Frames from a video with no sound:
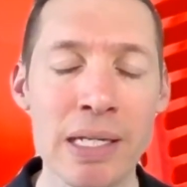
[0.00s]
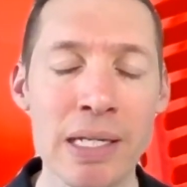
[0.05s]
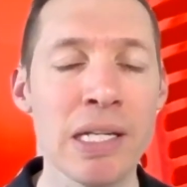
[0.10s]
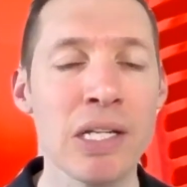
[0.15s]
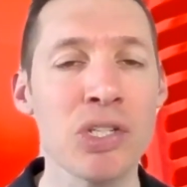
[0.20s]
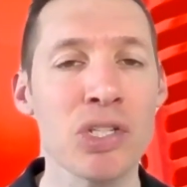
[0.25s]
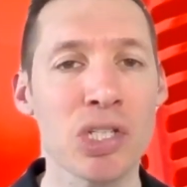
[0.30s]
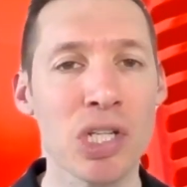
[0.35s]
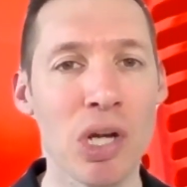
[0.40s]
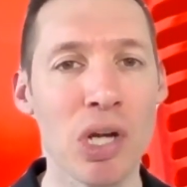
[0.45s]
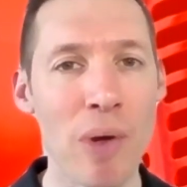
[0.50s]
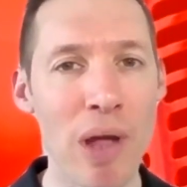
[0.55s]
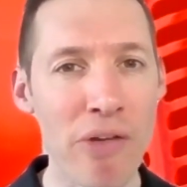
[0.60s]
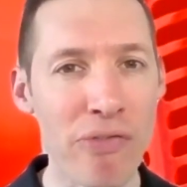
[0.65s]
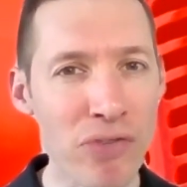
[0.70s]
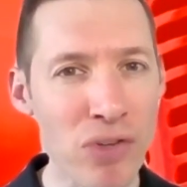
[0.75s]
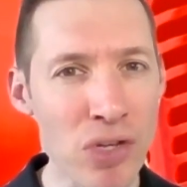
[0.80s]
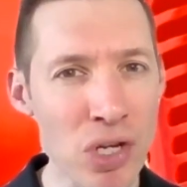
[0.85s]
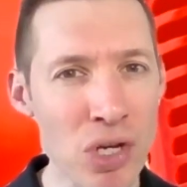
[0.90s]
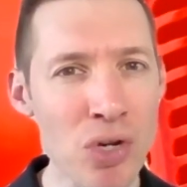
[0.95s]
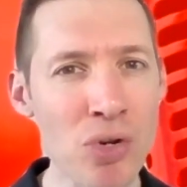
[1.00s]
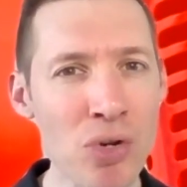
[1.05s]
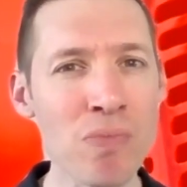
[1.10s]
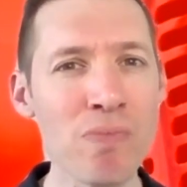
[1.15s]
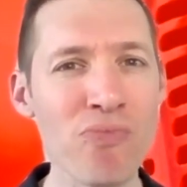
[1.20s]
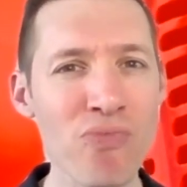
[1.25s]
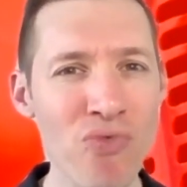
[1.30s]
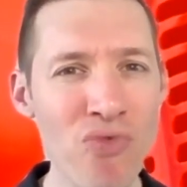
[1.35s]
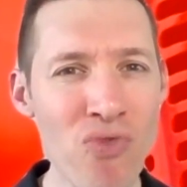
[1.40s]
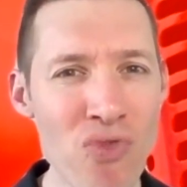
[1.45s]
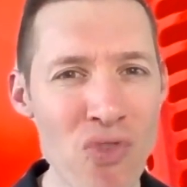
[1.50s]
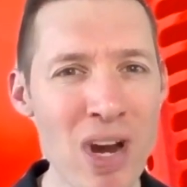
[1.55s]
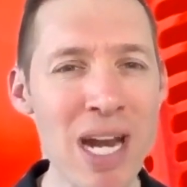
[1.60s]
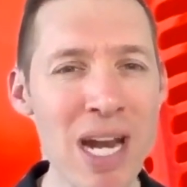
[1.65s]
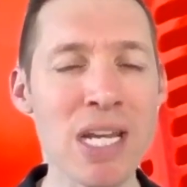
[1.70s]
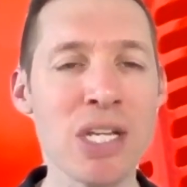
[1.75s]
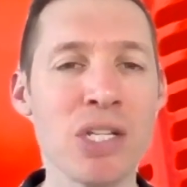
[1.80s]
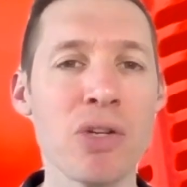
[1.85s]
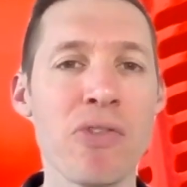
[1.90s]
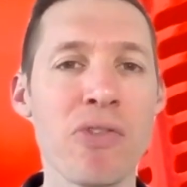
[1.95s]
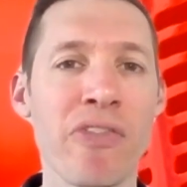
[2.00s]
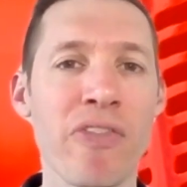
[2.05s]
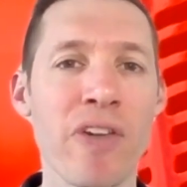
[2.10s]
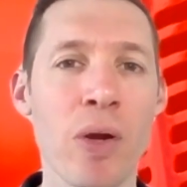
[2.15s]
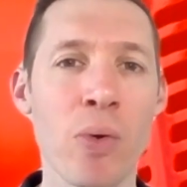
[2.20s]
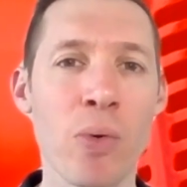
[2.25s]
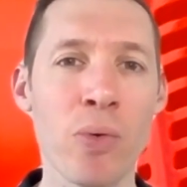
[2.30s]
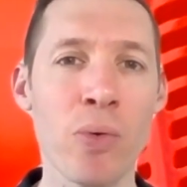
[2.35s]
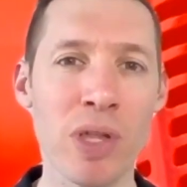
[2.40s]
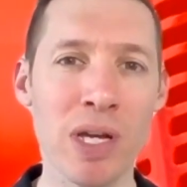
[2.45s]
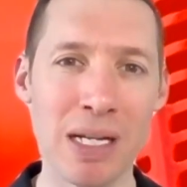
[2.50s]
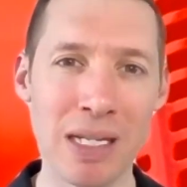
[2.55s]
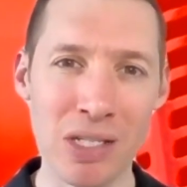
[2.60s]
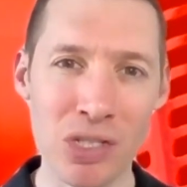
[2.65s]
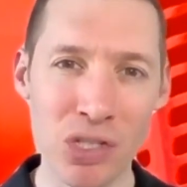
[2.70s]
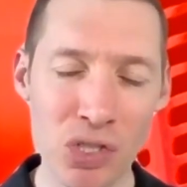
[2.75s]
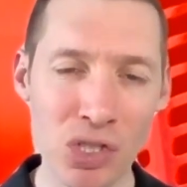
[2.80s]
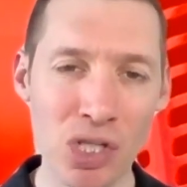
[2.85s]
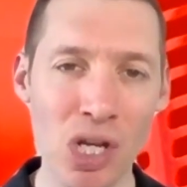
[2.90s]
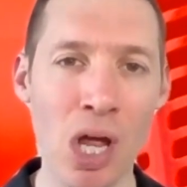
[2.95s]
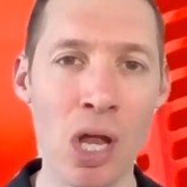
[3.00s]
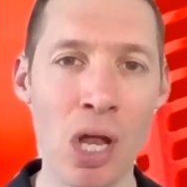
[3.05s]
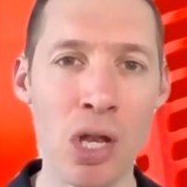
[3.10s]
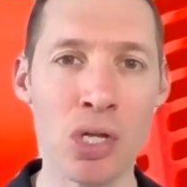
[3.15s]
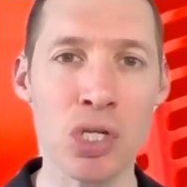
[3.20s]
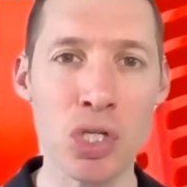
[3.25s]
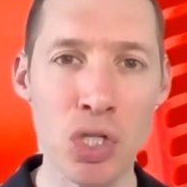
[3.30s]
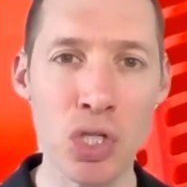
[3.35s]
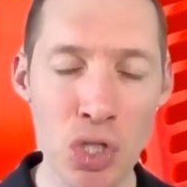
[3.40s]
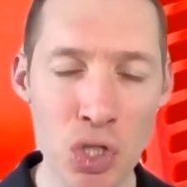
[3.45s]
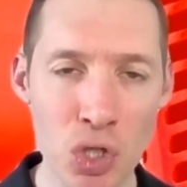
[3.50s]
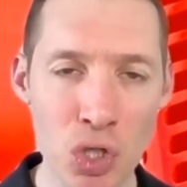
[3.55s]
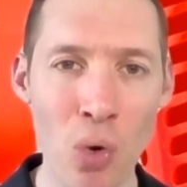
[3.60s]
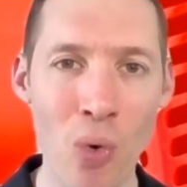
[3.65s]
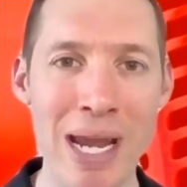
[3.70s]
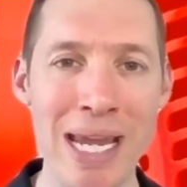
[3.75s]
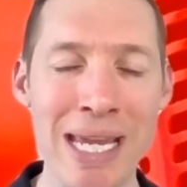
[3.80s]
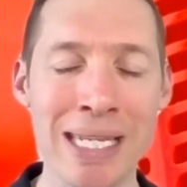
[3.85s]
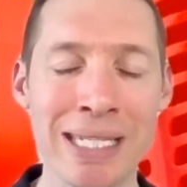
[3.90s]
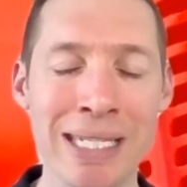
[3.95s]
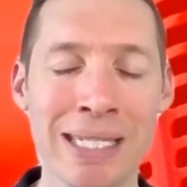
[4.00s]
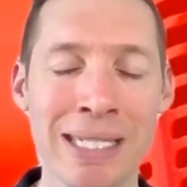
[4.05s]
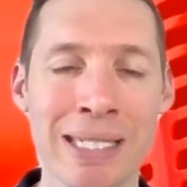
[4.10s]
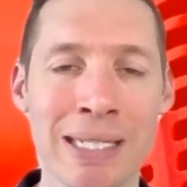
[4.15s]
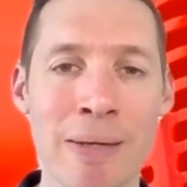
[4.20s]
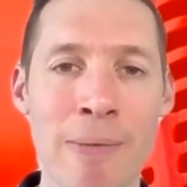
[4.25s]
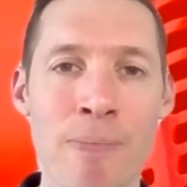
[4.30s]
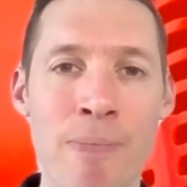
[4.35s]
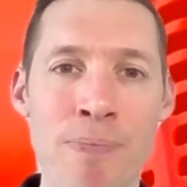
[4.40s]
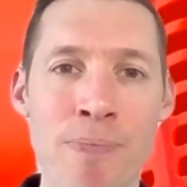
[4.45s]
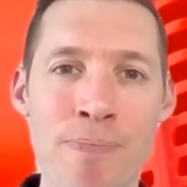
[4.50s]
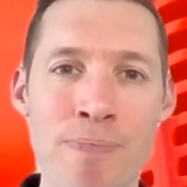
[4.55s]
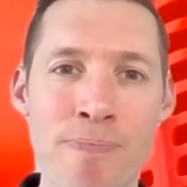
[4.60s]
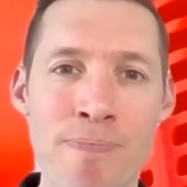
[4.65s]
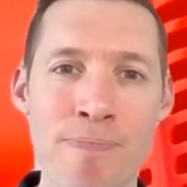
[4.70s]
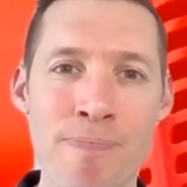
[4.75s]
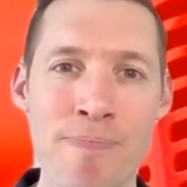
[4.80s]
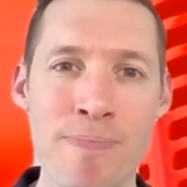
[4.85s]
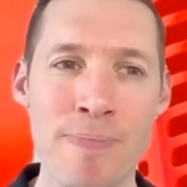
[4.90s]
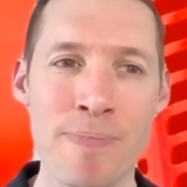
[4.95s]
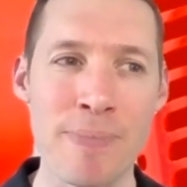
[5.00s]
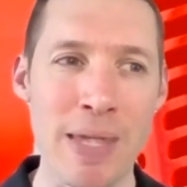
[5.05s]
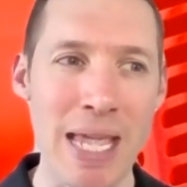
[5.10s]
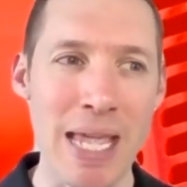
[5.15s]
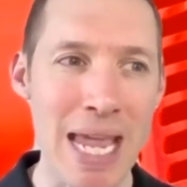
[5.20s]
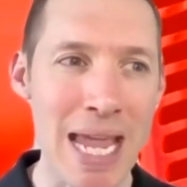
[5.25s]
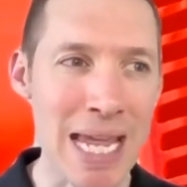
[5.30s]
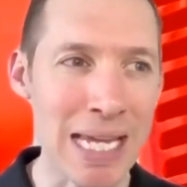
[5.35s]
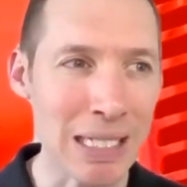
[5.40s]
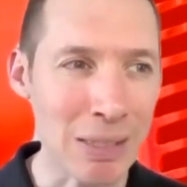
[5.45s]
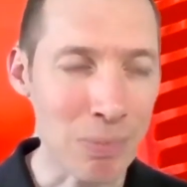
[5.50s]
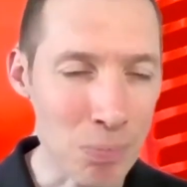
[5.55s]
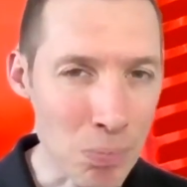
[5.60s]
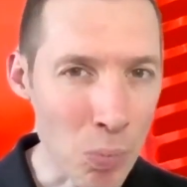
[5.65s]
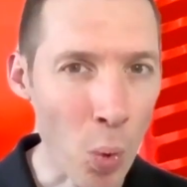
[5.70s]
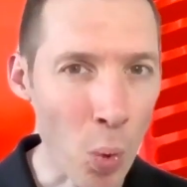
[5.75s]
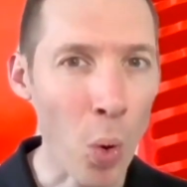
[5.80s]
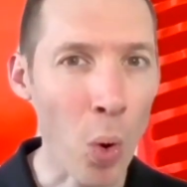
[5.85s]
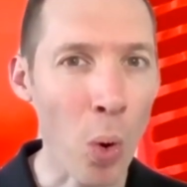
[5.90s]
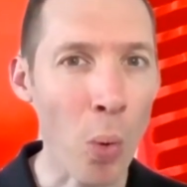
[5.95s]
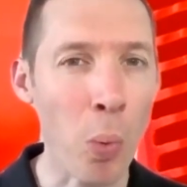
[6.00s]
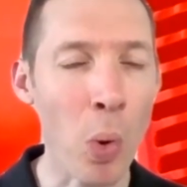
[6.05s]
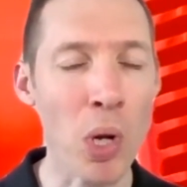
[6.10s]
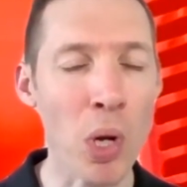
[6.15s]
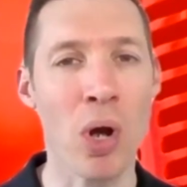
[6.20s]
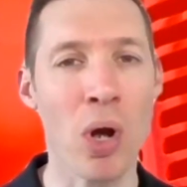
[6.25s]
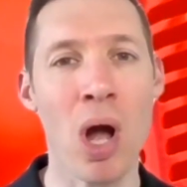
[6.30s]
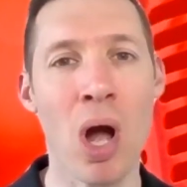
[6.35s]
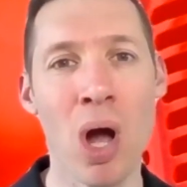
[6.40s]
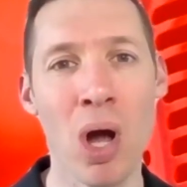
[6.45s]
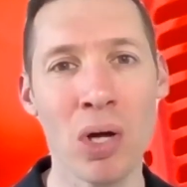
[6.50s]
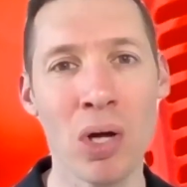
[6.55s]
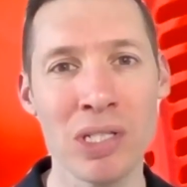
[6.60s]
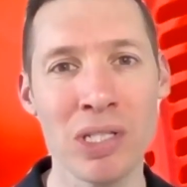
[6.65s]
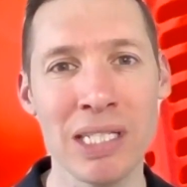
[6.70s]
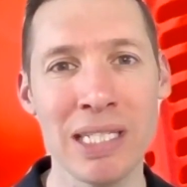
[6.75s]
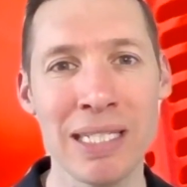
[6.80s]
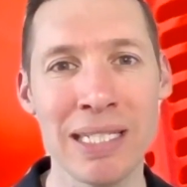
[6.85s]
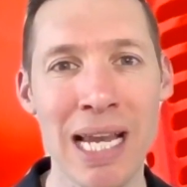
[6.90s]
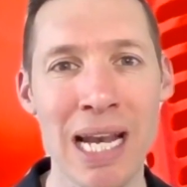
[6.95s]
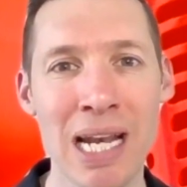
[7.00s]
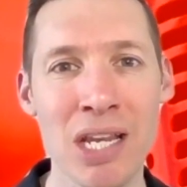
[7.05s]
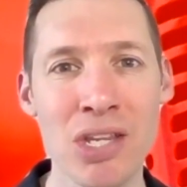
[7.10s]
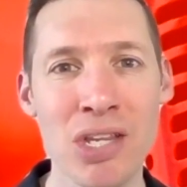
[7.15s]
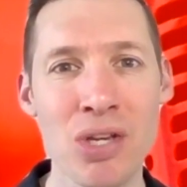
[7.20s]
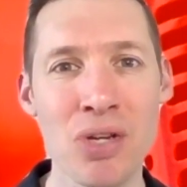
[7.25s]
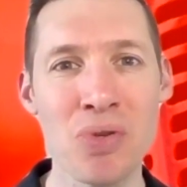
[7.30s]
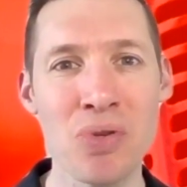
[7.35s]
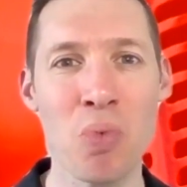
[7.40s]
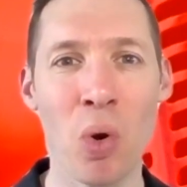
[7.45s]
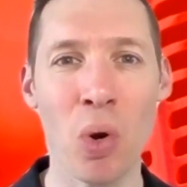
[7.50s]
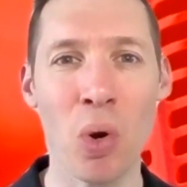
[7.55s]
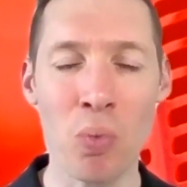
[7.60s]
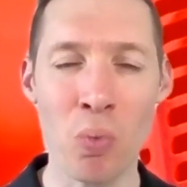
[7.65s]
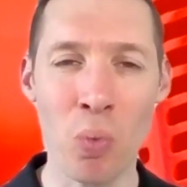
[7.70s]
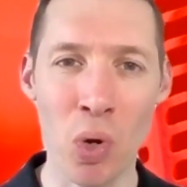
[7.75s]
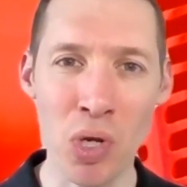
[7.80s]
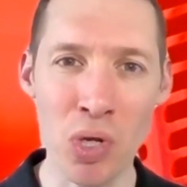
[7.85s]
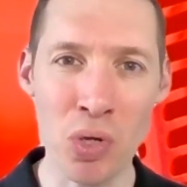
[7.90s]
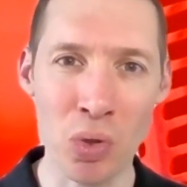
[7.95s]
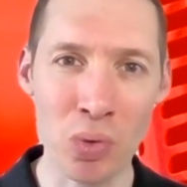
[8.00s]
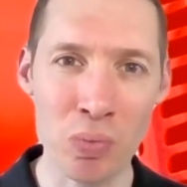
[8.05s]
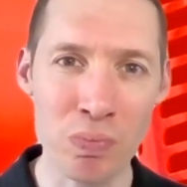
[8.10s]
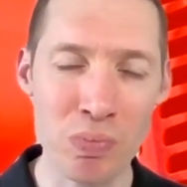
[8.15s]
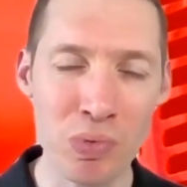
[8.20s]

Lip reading: So if you really do feel that a certain choice is more what your heart is telling you, what your